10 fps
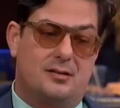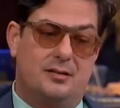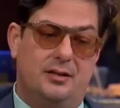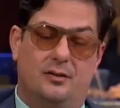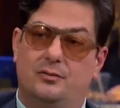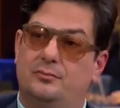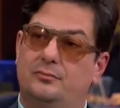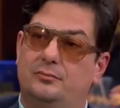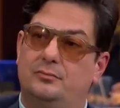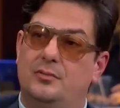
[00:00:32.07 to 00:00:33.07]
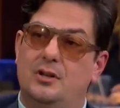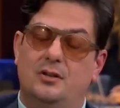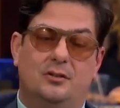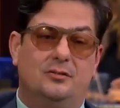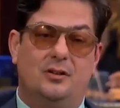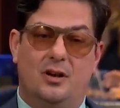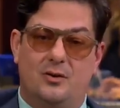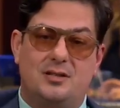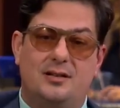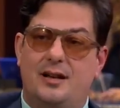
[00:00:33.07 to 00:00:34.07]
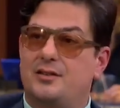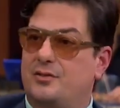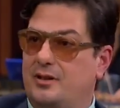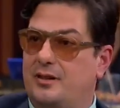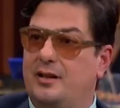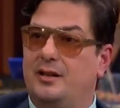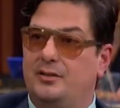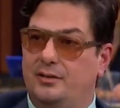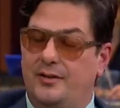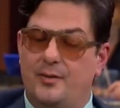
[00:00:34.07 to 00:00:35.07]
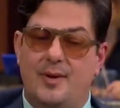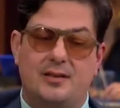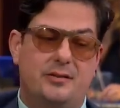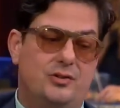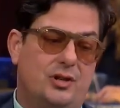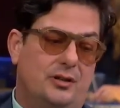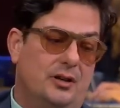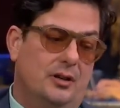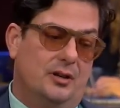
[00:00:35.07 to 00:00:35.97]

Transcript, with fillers: Does he pick know, up or is there an answering machine? No, it's an answering thing, and you leave a message, and